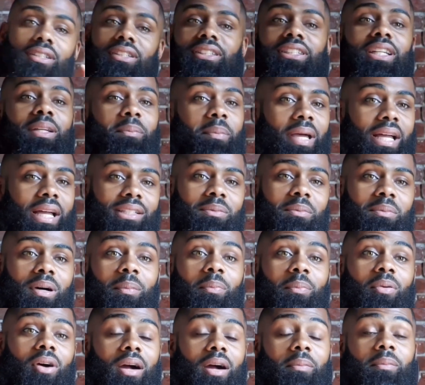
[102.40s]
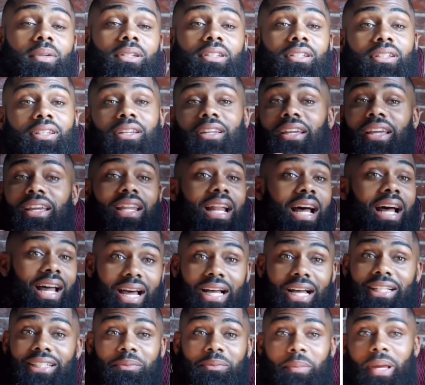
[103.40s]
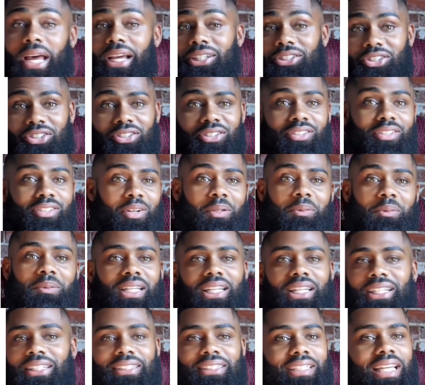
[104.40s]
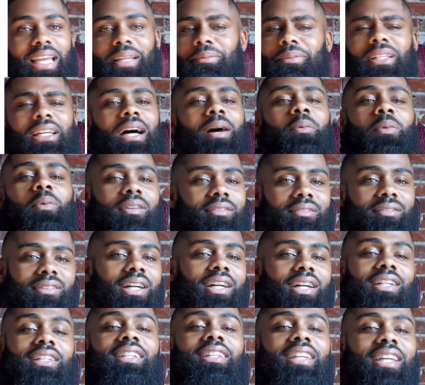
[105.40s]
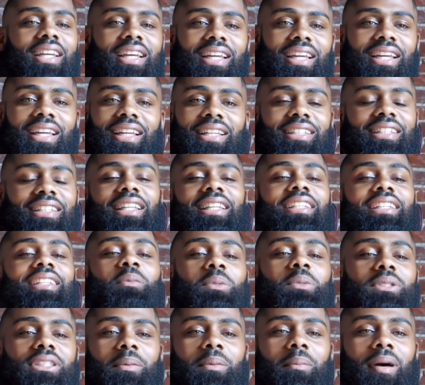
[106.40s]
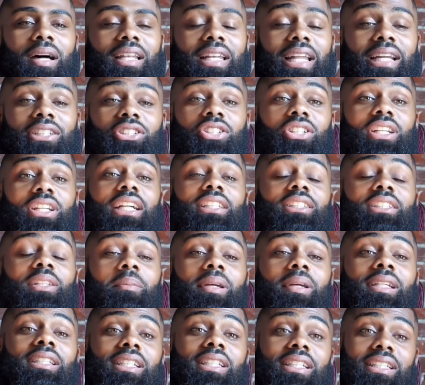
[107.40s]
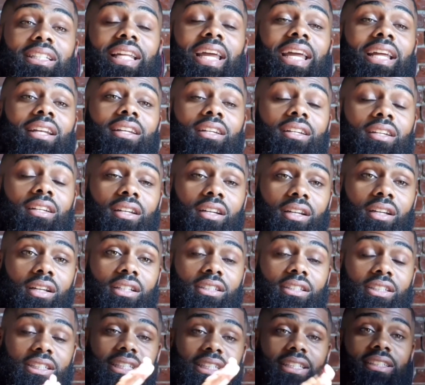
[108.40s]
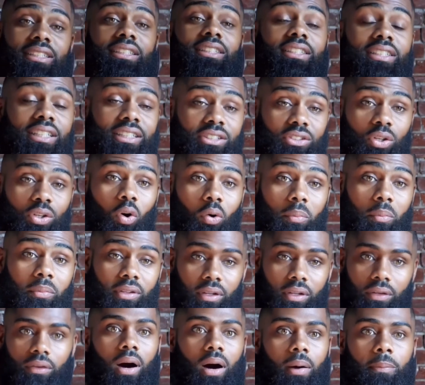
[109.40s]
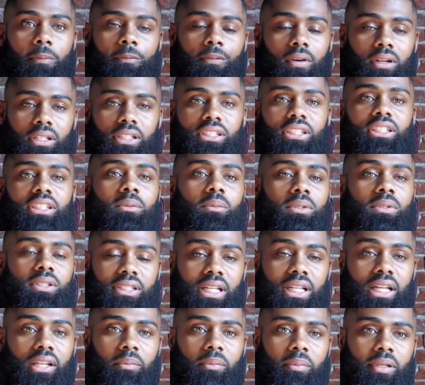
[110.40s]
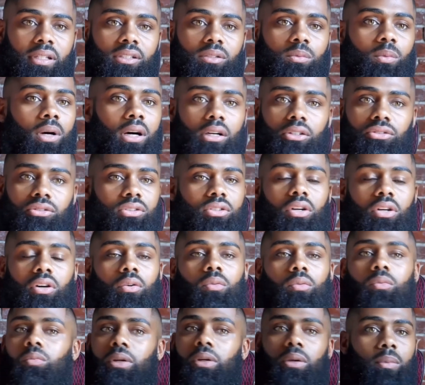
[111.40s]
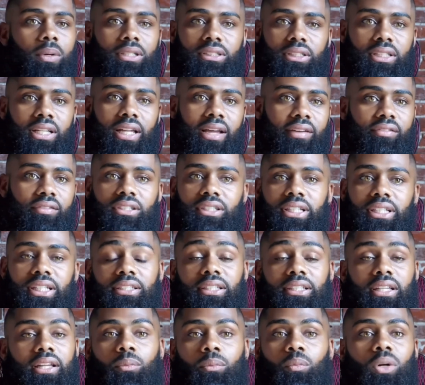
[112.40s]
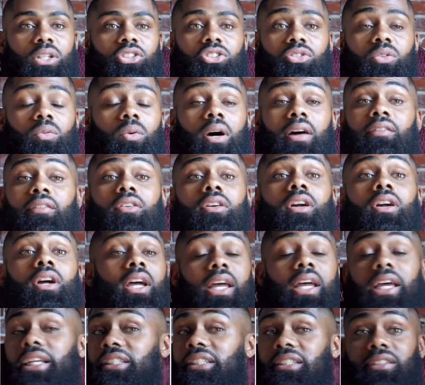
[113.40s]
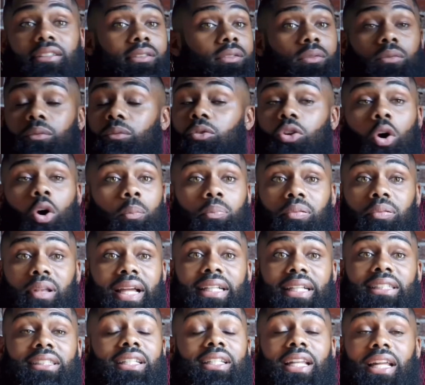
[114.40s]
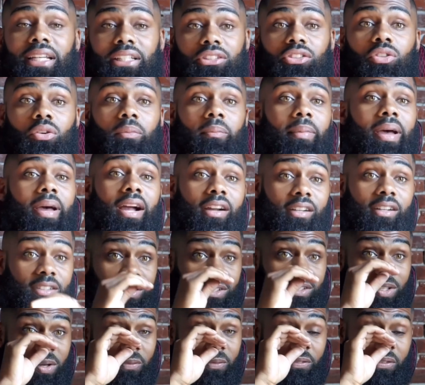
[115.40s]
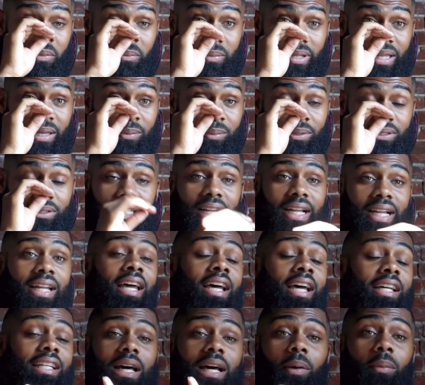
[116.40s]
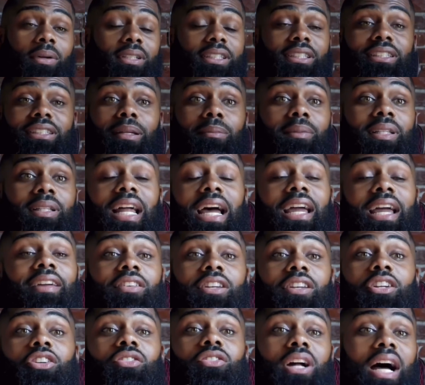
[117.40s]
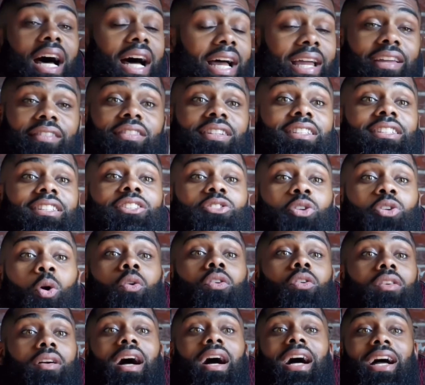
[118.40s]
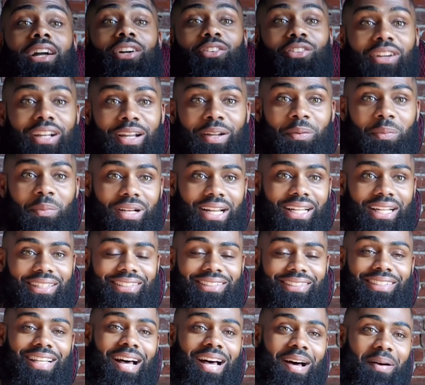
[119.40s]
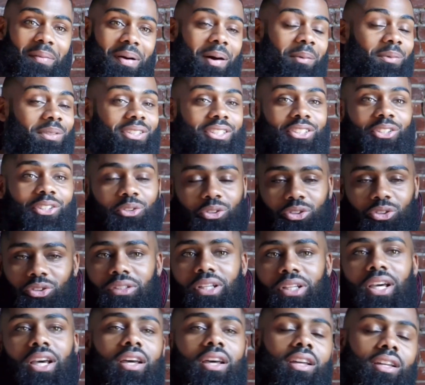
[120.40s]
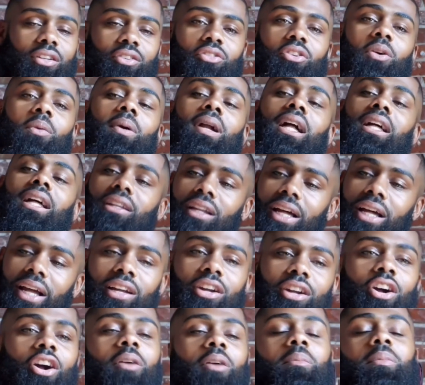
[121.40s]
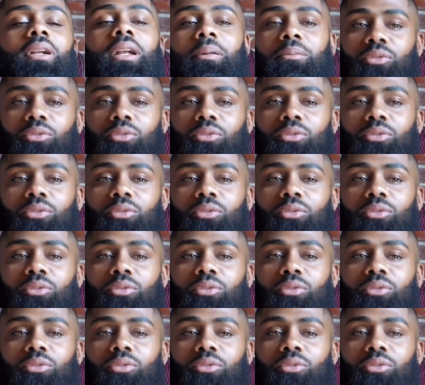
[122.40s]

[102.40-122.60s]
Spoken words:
chick back to my apartment, and I smashed her. You know what I'm saying? The same thing I would have done. That was in my nature. Not to mention Dana. She told me up front that she was celibate as well, so we wasn't having sex whatsoever, and no plans of that until marriage. So for me, it was like that wasn't something I even told her I agreed with at the time. I was still just, you know what, I like her, but I'm